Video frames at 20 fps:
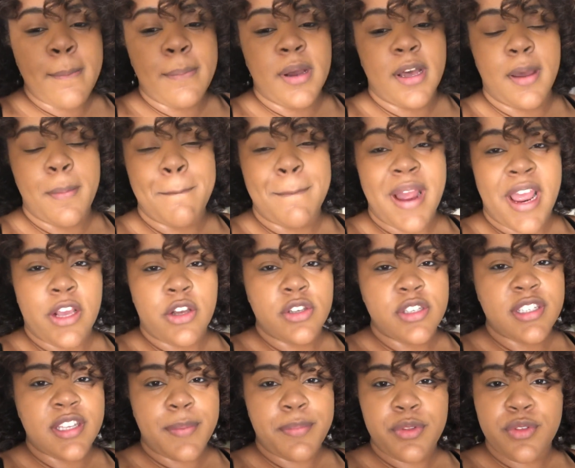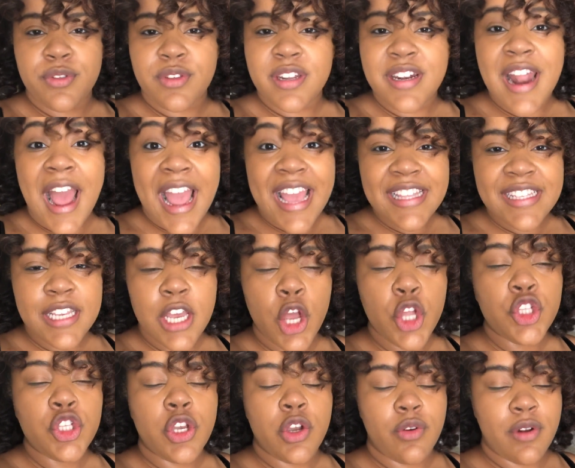But Michael slept through the night,
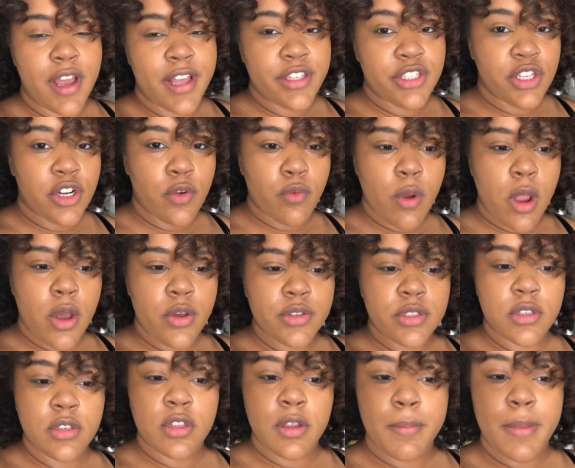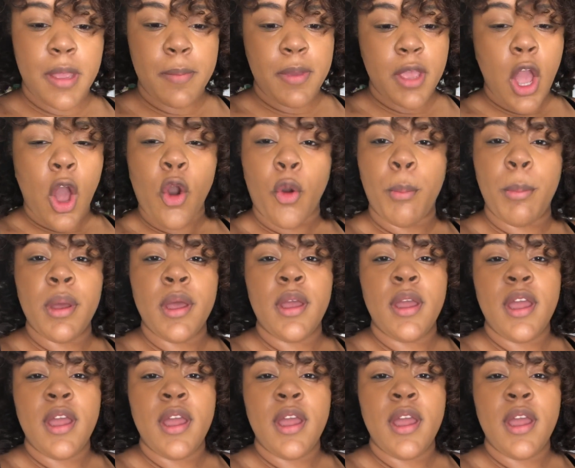two nights in a row, so there may be hope.